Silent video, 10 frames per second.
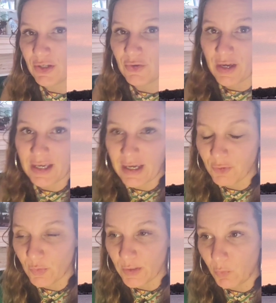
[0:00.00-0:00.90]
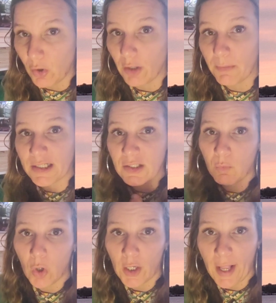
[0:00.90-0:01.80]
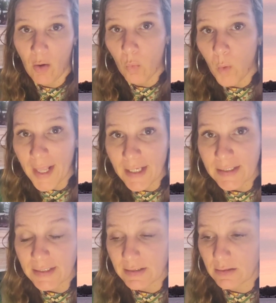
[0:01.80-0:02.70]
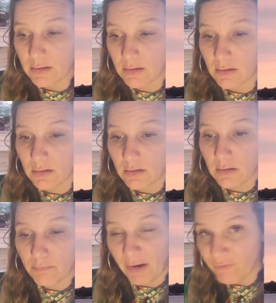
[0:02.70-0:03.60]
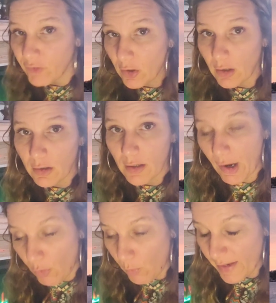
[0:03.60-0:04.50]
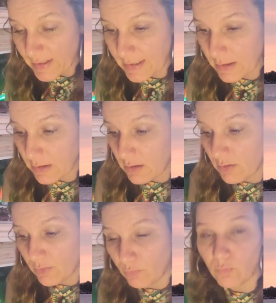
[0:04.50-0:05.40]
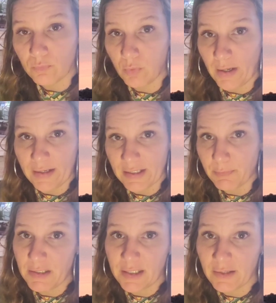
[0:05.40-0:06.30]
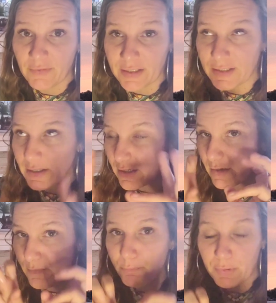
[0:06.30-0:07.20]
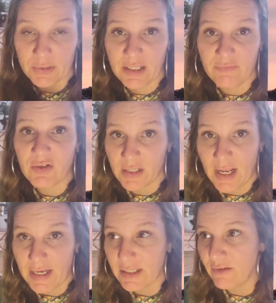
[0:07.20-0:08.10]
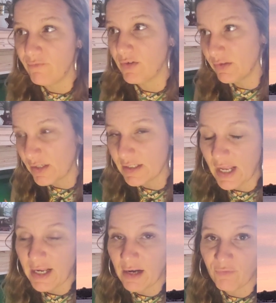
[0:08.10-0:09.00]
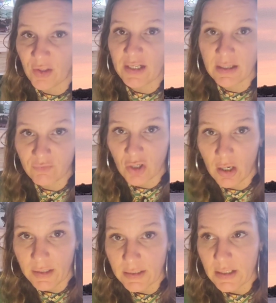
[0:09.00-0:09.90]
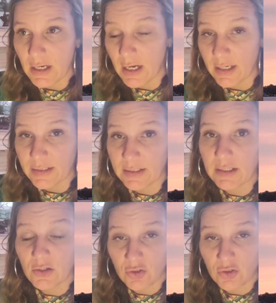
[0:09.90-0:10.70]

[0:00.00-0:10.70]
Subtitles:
that you can keep doing the work, because the work outweighs, by far outweighs what has been done that's perceived negative. These negative things have taught us